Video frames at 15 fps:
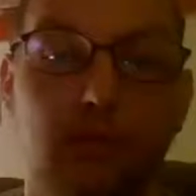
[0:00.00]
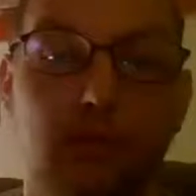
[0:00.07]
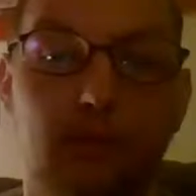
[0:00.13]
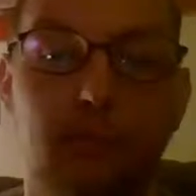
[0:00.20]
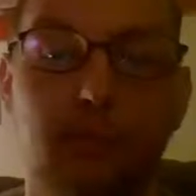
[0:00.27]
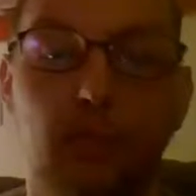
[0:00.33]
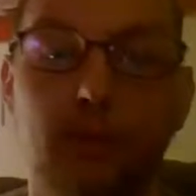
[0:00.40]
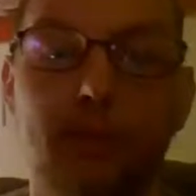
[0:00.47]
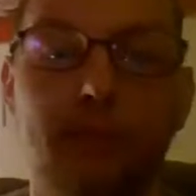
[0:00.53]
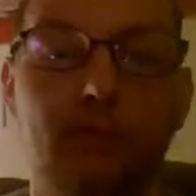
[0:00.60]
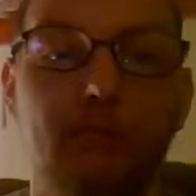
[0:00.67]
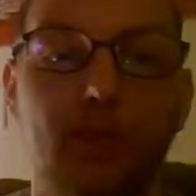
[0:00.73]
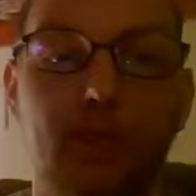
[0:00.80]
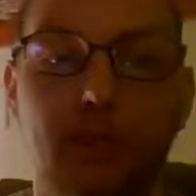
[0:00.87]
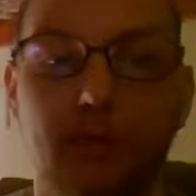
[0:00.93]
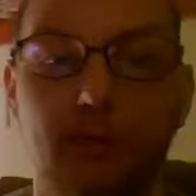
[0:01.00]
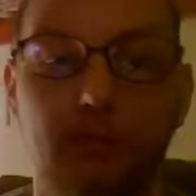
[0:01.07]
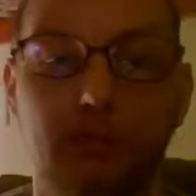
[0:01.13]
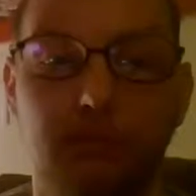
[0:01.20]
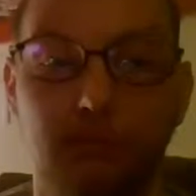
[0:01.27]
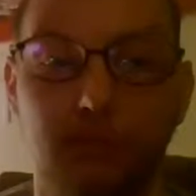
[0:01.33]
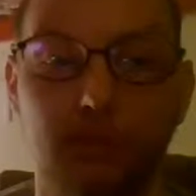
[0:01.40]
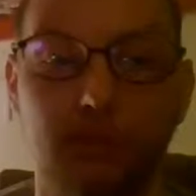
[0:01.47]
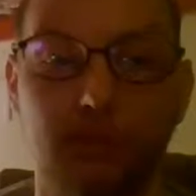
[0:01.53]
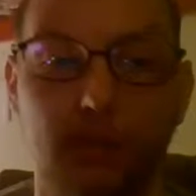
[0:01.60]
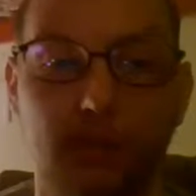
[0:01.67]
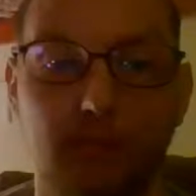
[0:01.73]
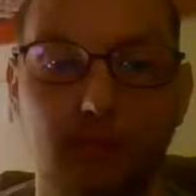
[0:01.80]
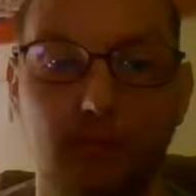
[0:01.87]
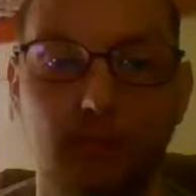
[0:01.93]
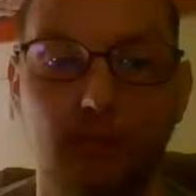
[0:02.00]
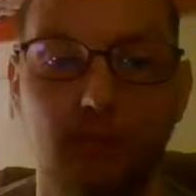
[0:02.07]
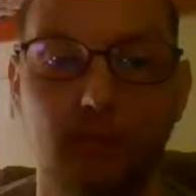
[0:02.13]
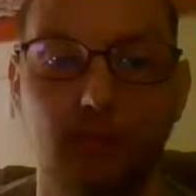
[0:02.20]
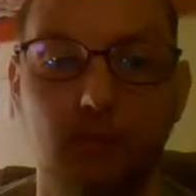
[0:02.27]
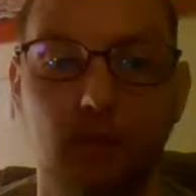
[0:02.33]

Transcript: I believe that's their first ever